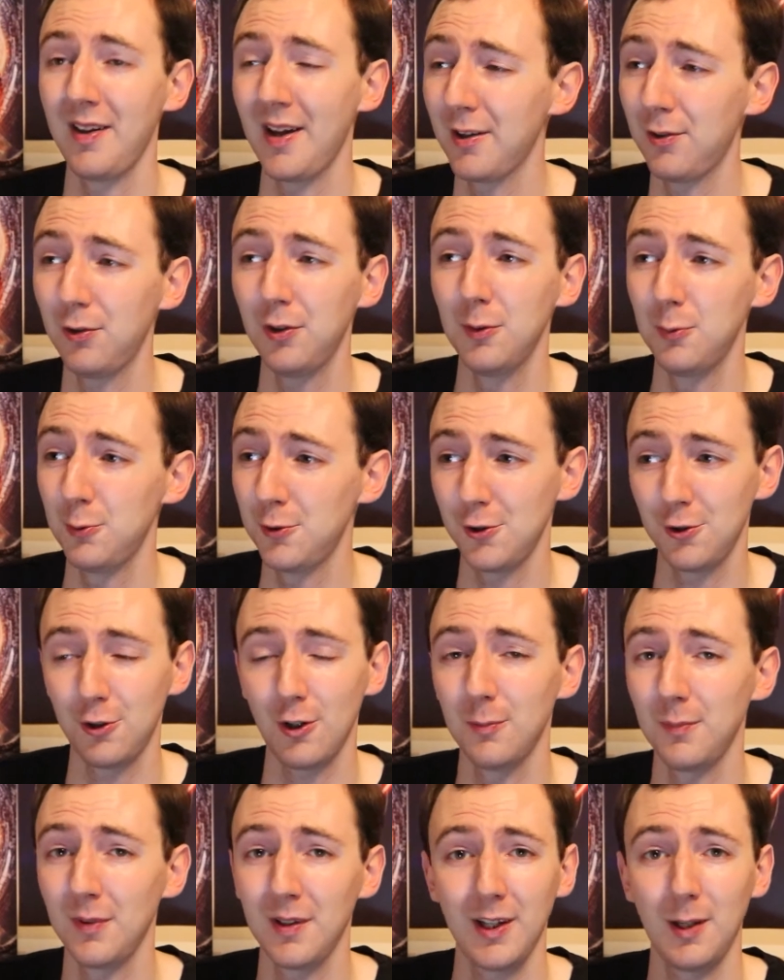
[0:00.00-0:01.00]
I thought it was just
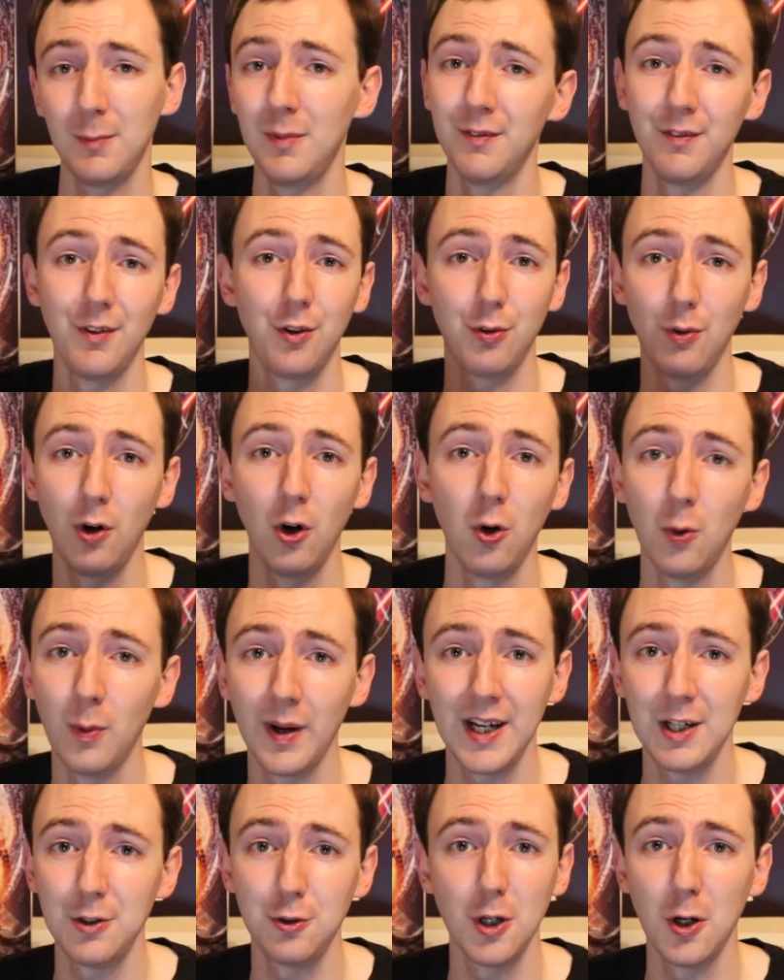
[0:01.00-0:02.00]
going to be like a bit of a
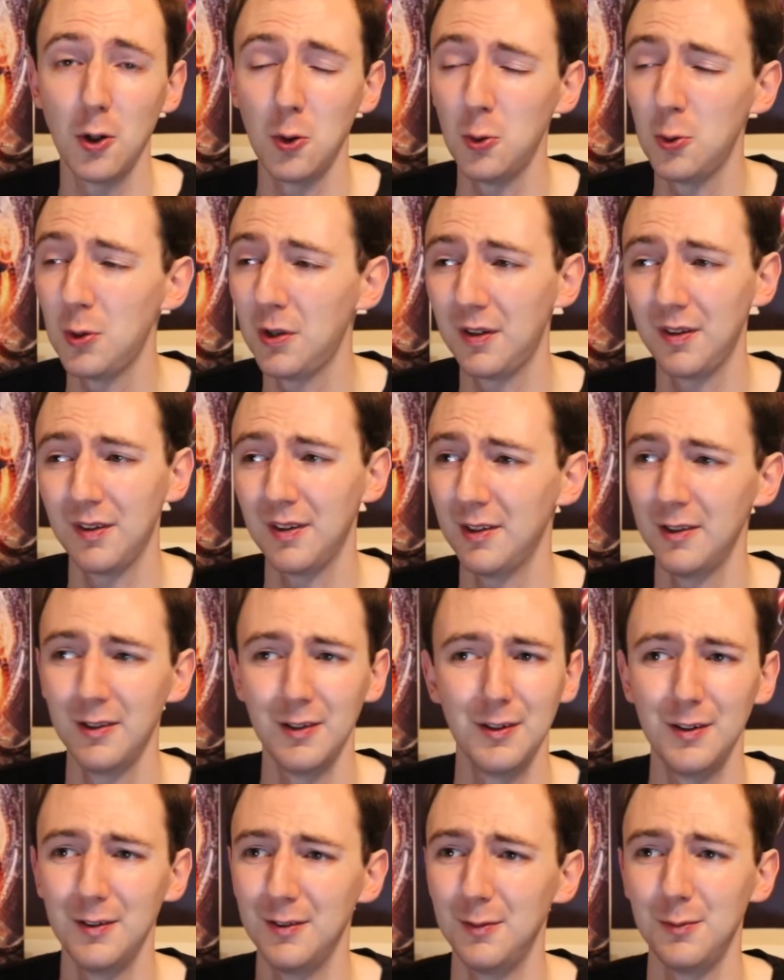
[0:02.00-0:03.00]
throwaway joke
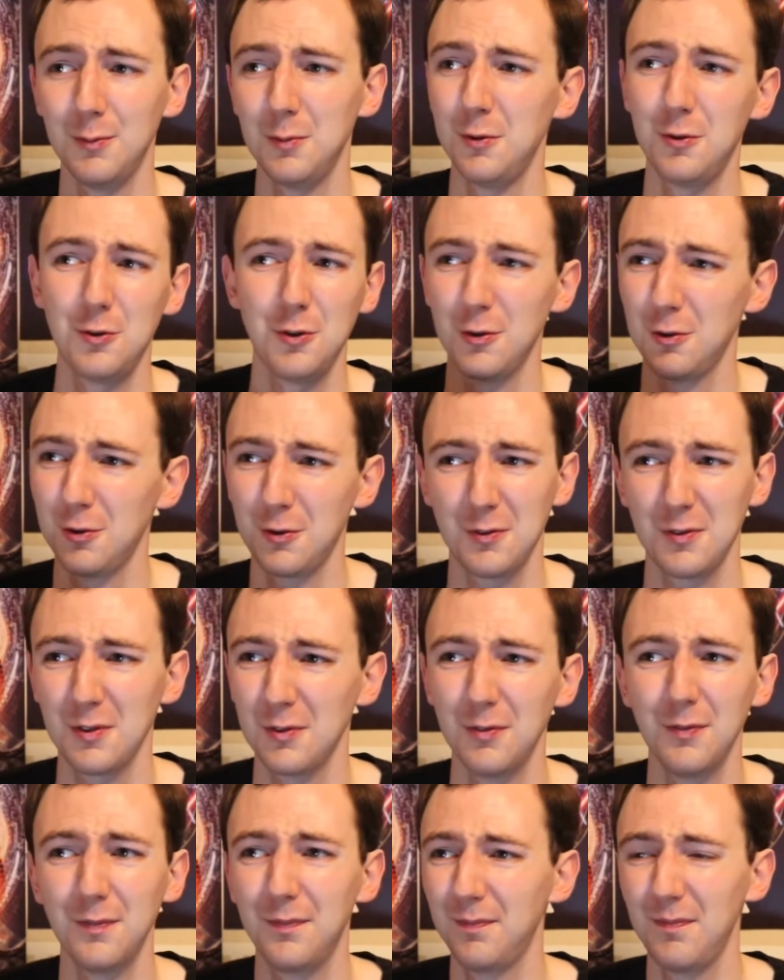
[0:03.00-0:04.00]
that was just sort
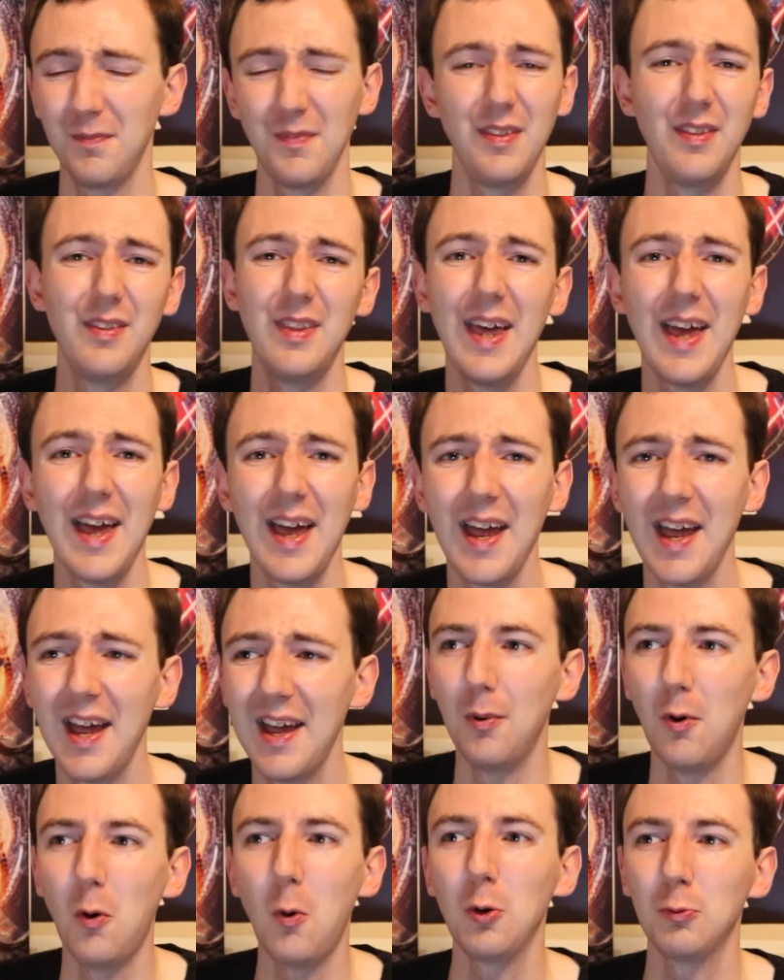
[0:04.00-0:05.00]
of there,
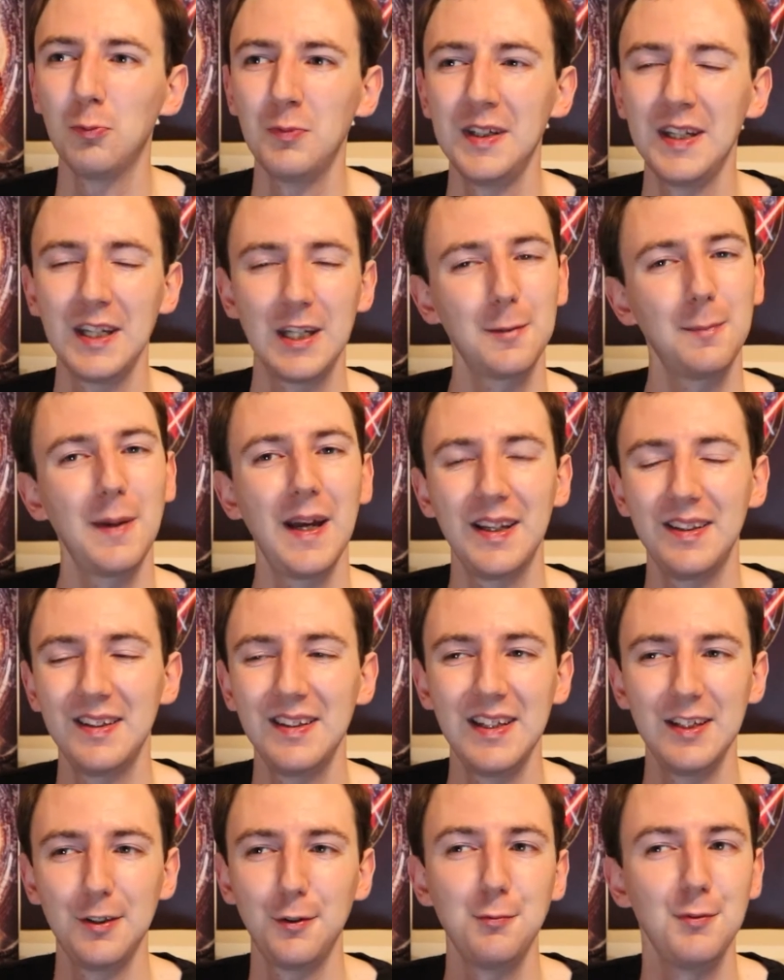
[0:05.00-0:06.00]
but I wasn't really
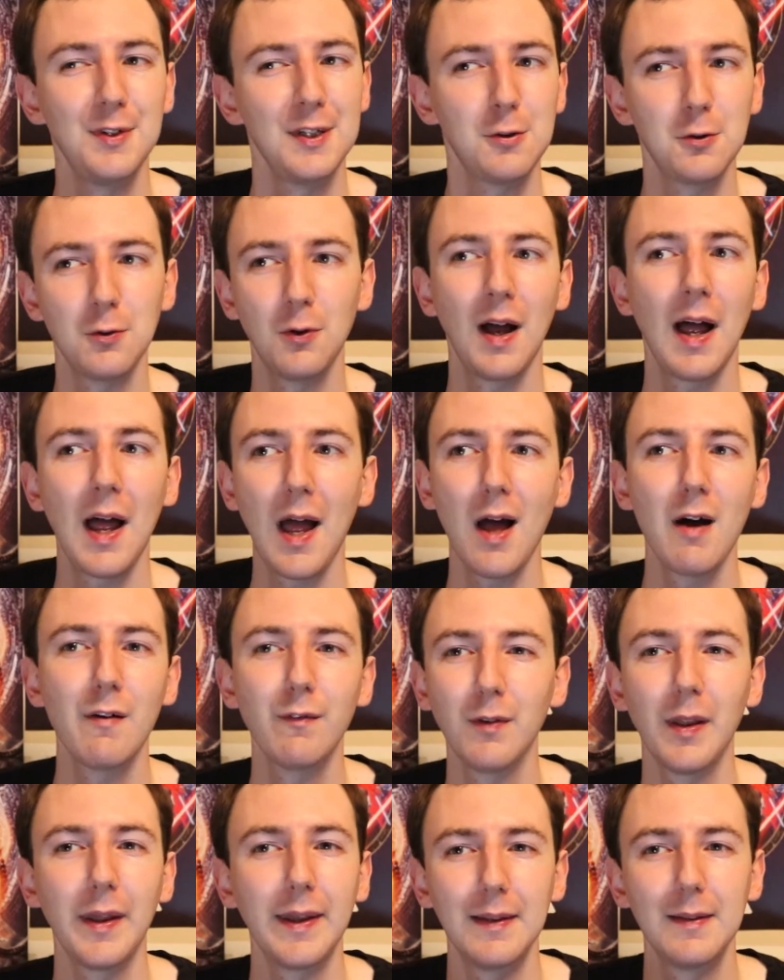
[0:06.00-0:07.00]
expecting it to really sort of
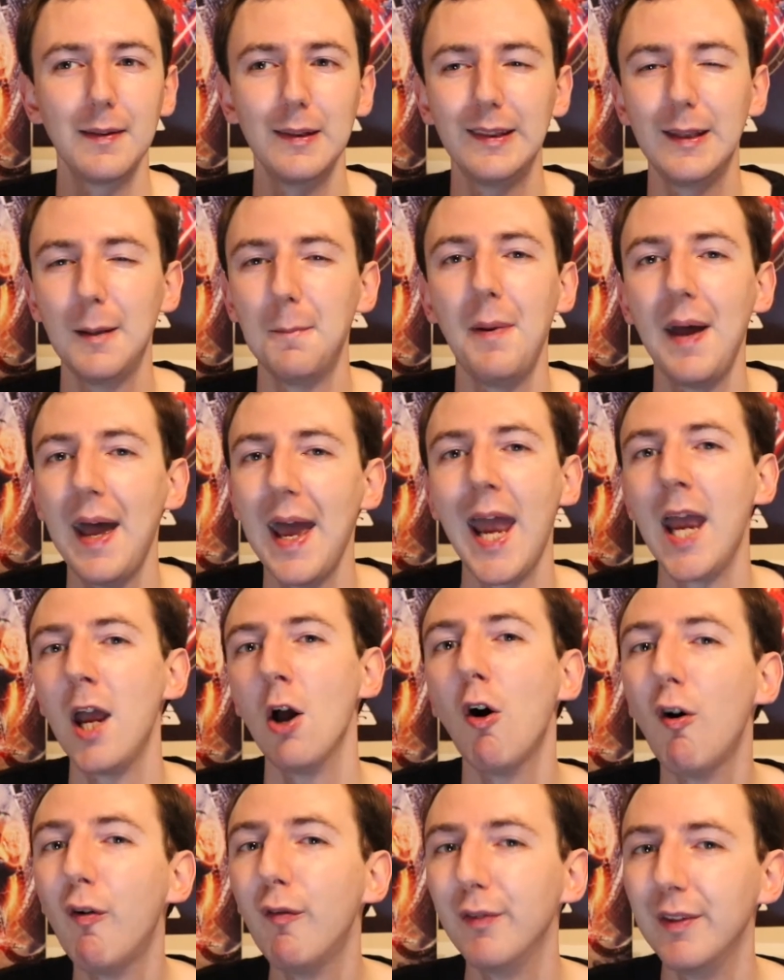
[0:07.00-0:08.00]
have like the
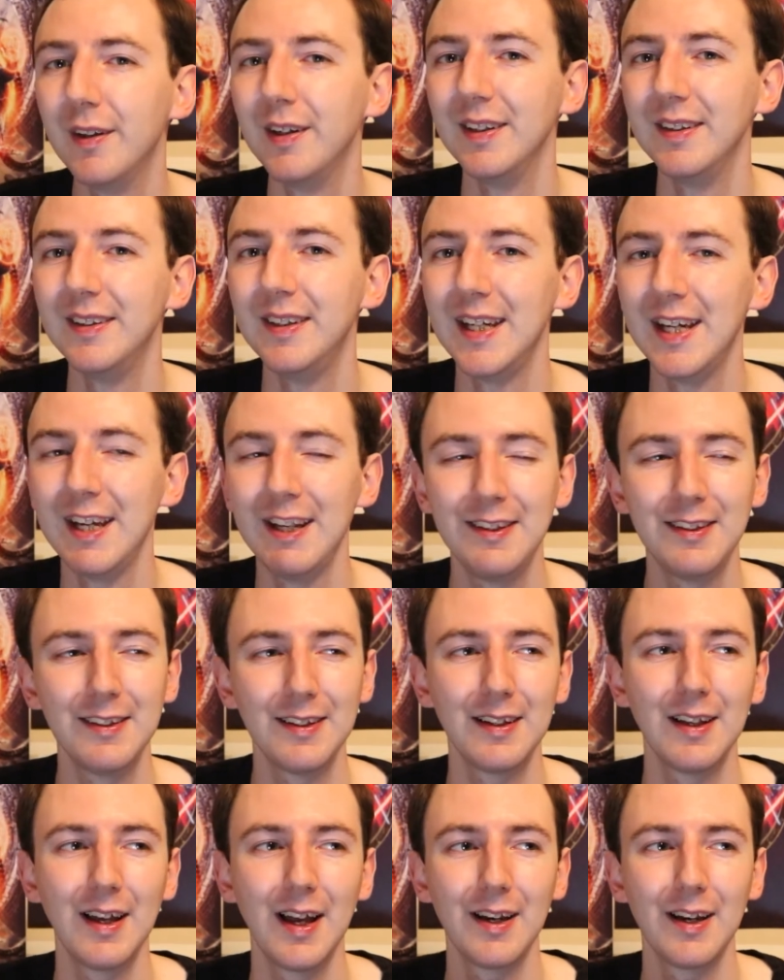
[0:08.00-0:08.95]
payoff that it did,